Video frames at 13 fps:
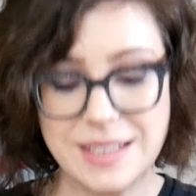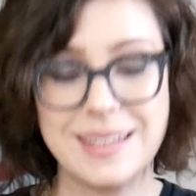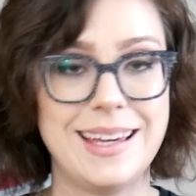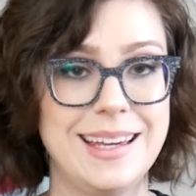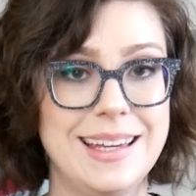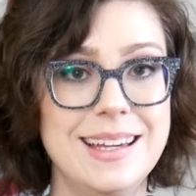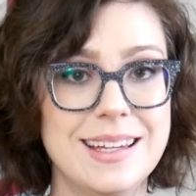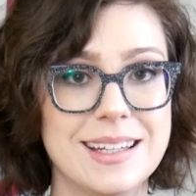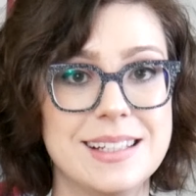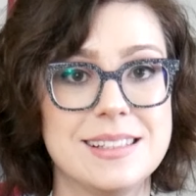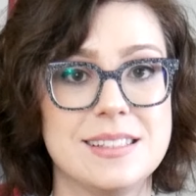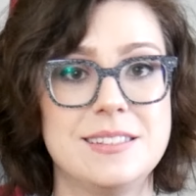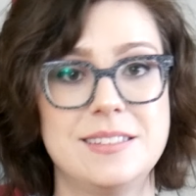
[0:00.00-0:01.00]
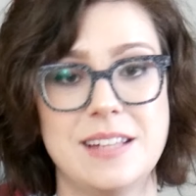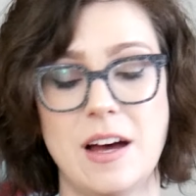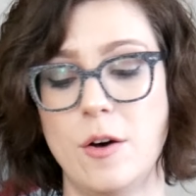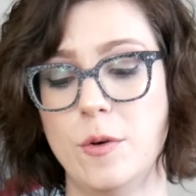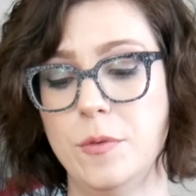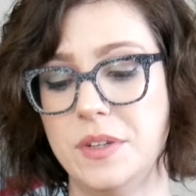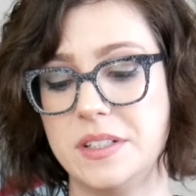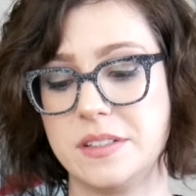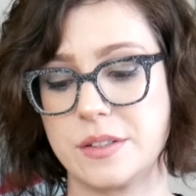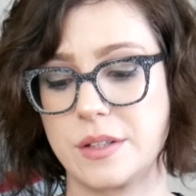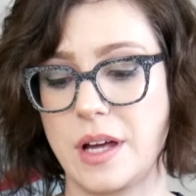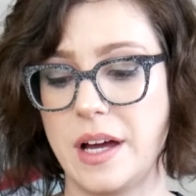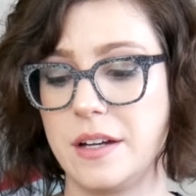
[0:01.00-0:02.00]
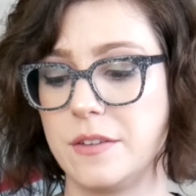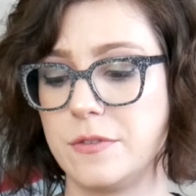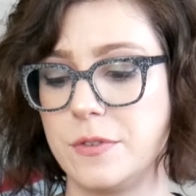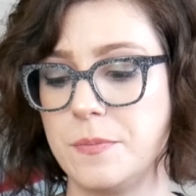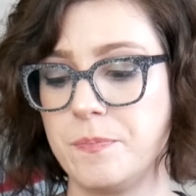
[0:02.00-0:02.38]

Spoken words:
cake itself is kind of